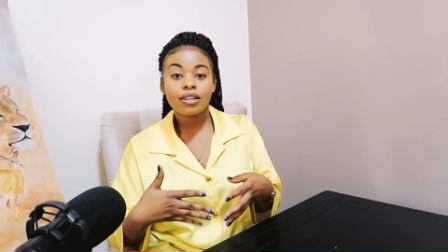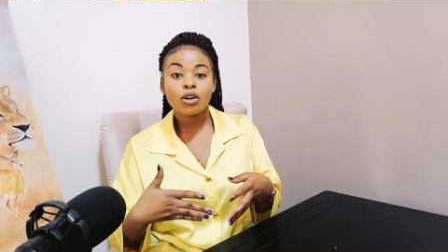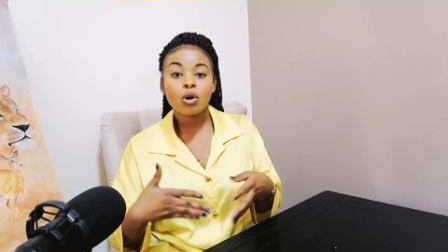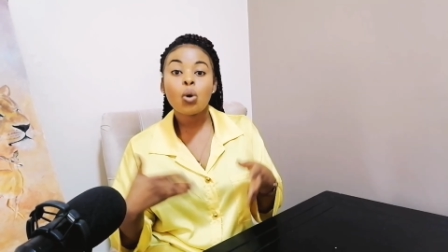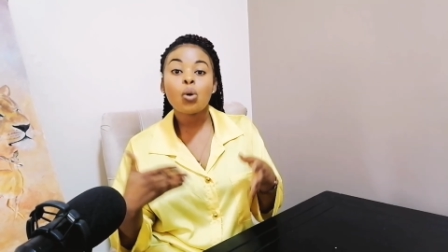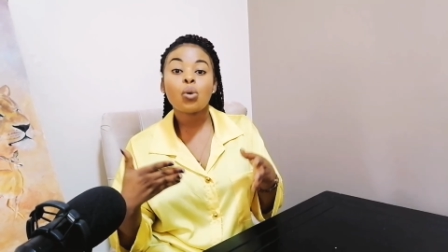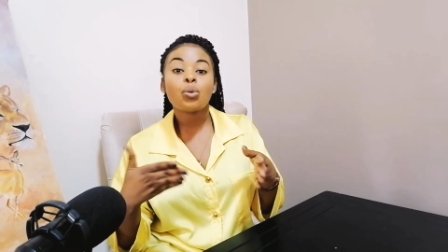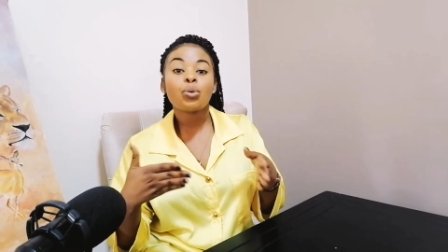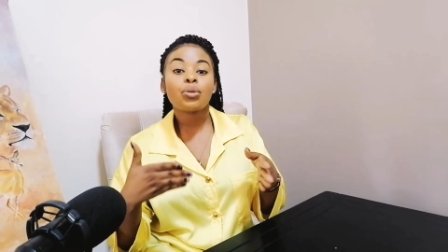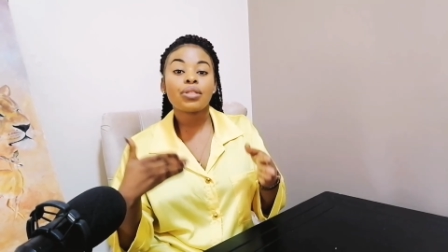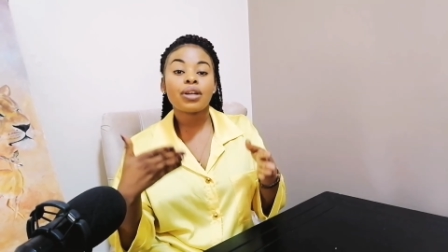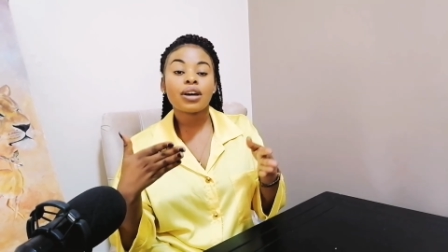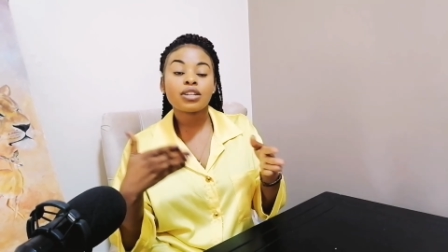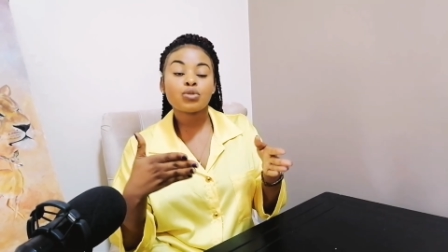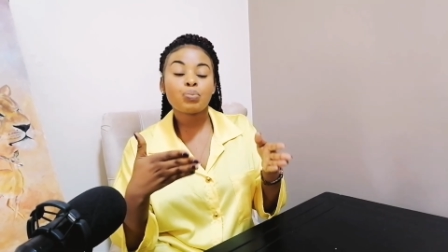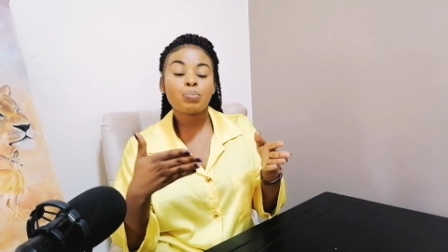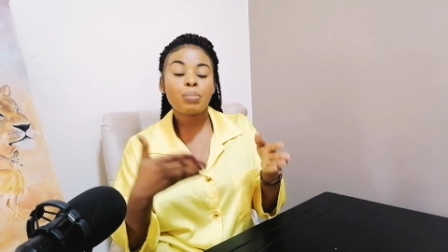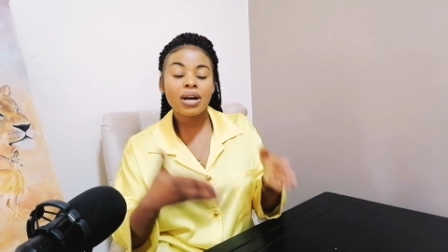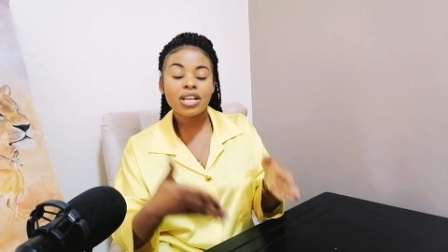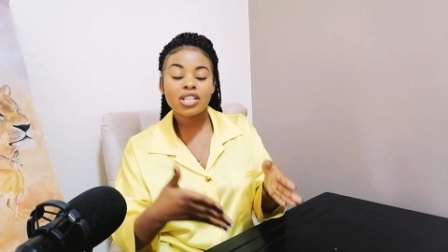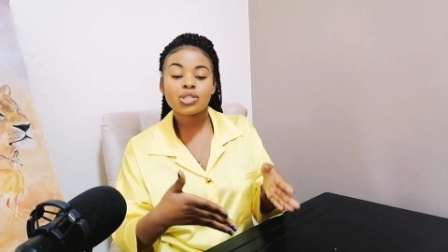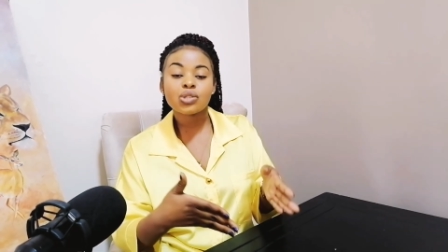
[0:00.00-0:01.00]
call that
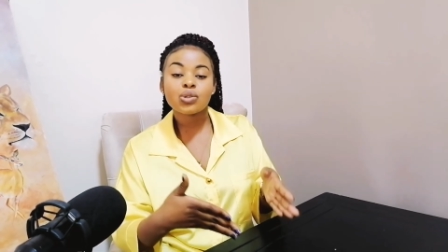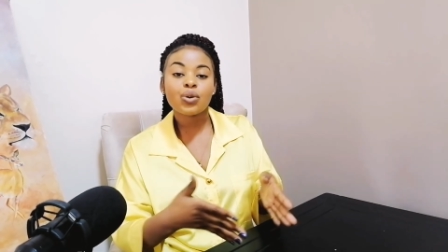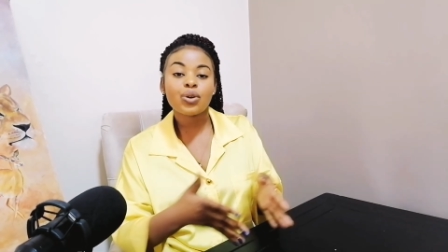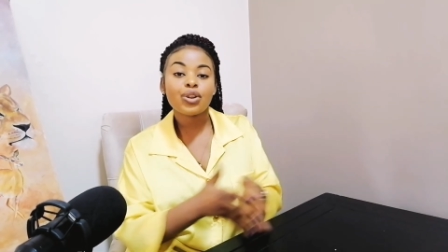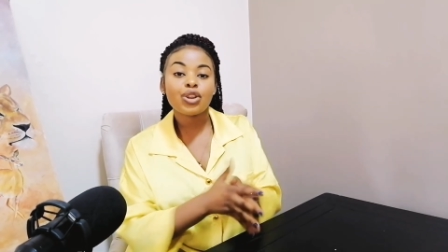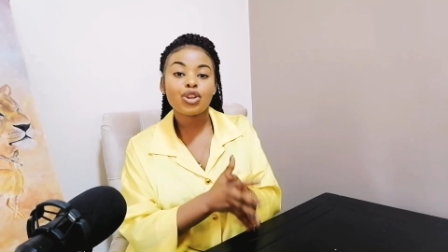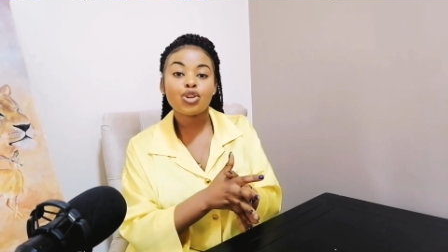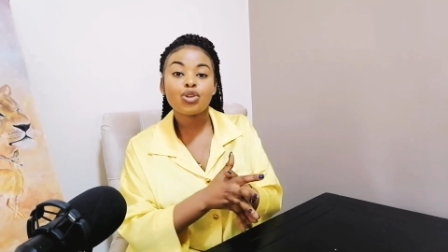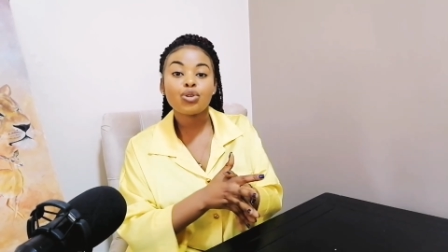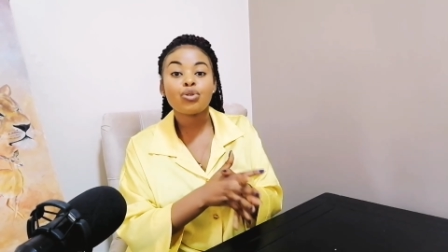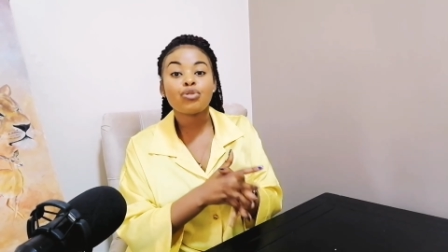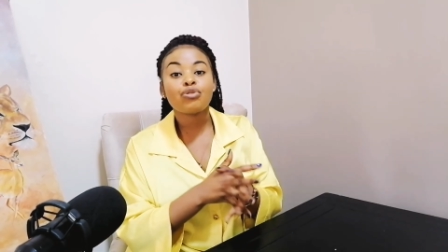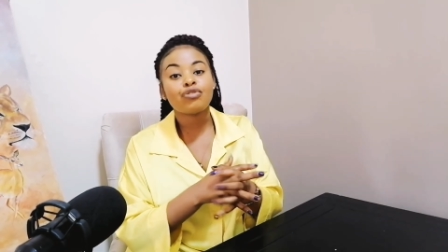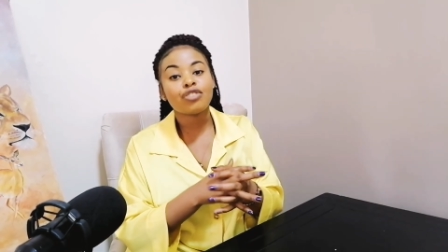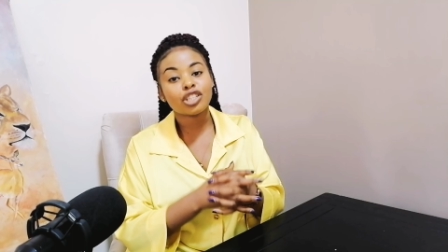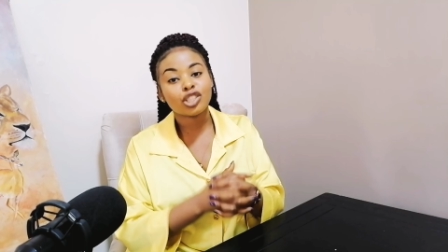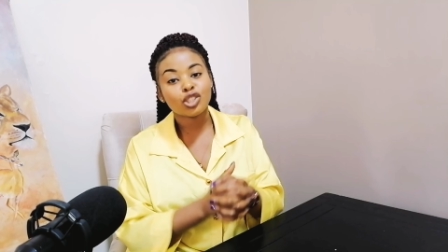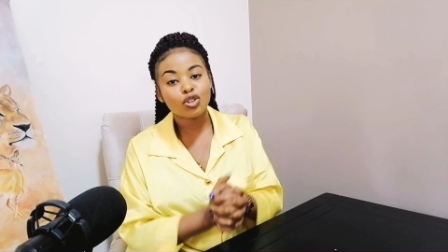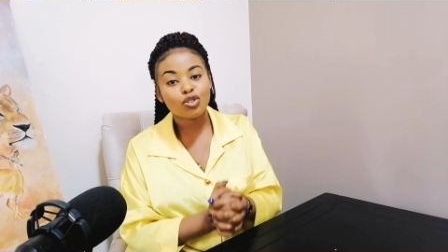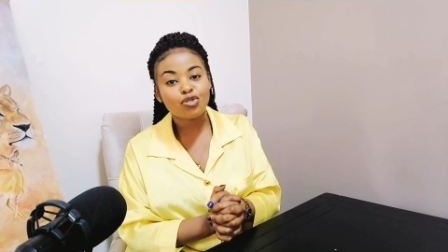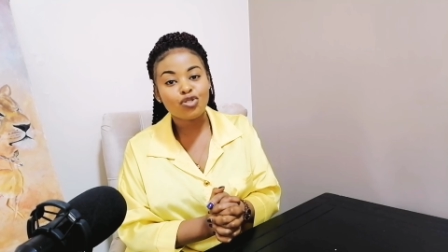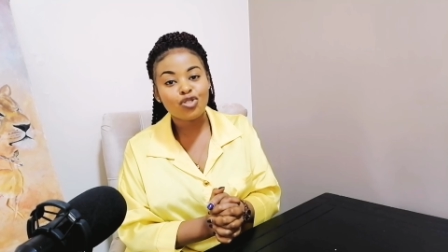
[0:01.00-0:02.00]
person your
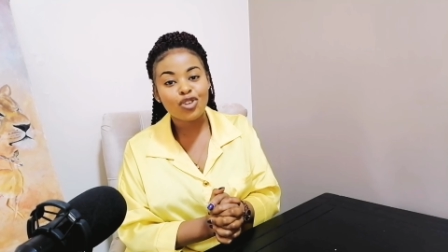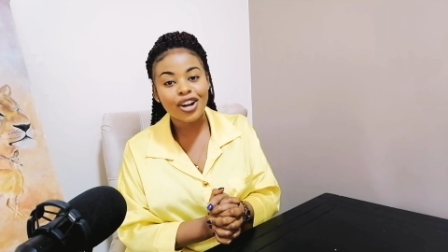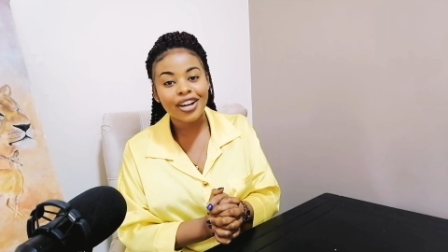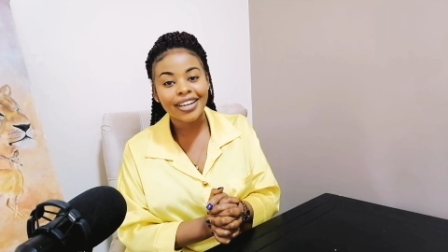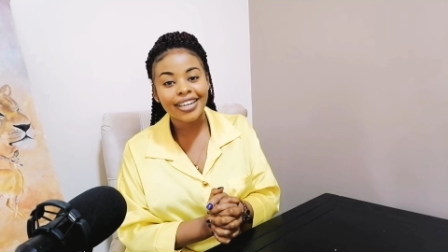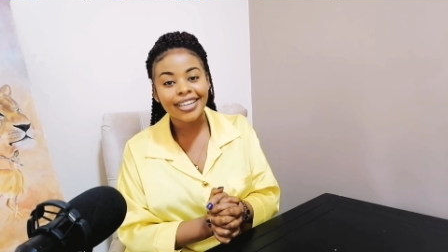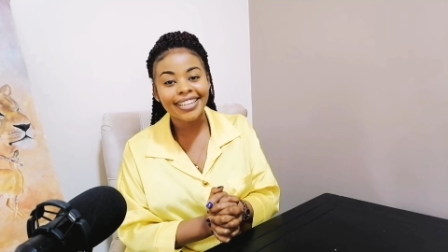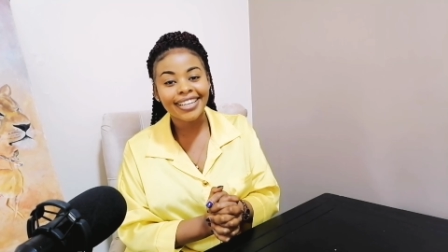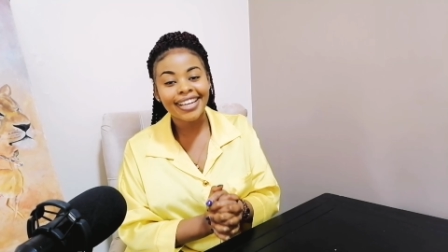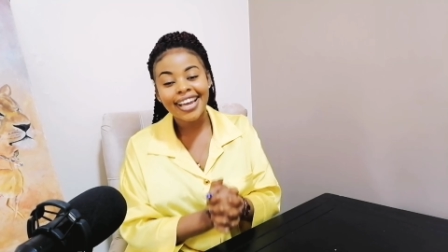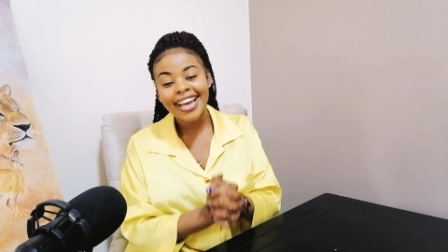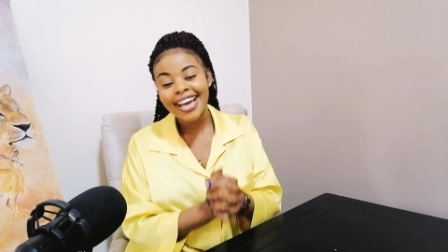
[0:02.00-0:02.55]
virtual friend.